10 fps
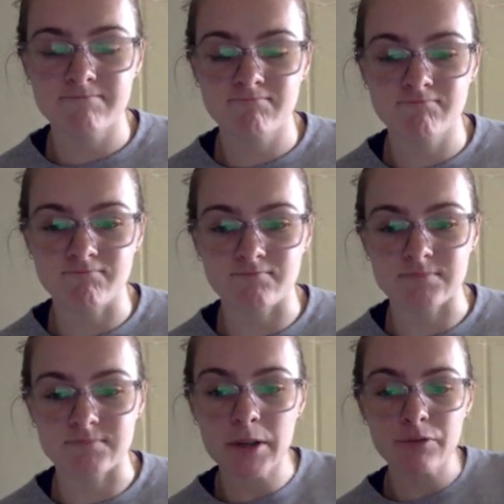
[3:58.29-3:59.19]

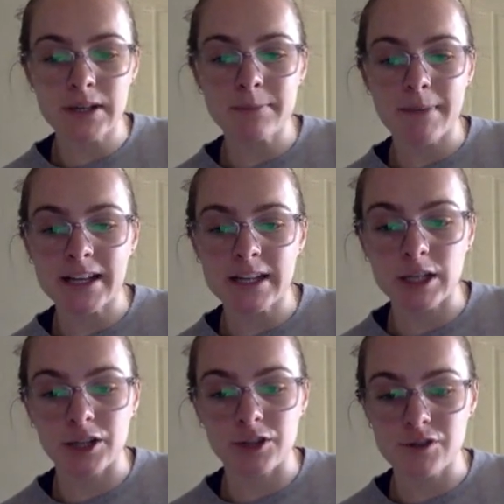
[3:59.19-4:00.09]
Let me read my
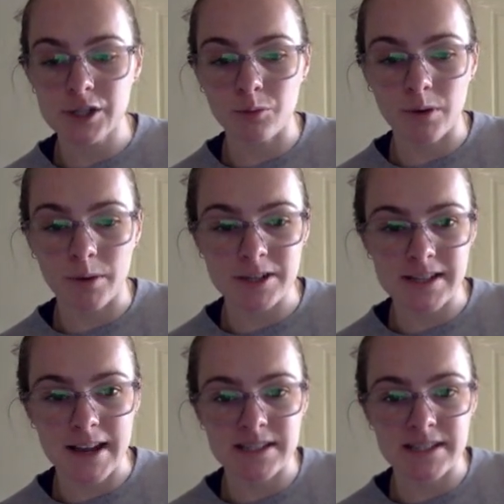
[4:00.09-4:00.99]
conclusion one more
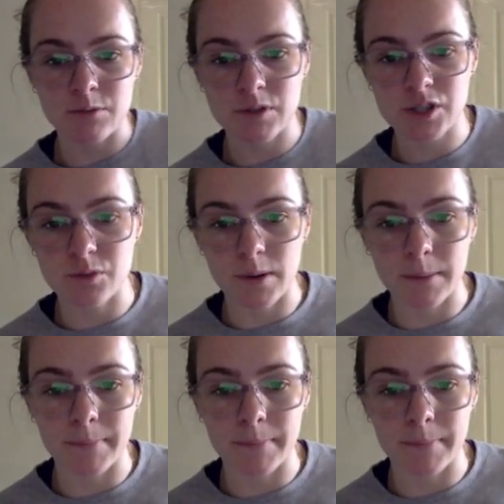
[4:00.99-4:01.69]
time to see which one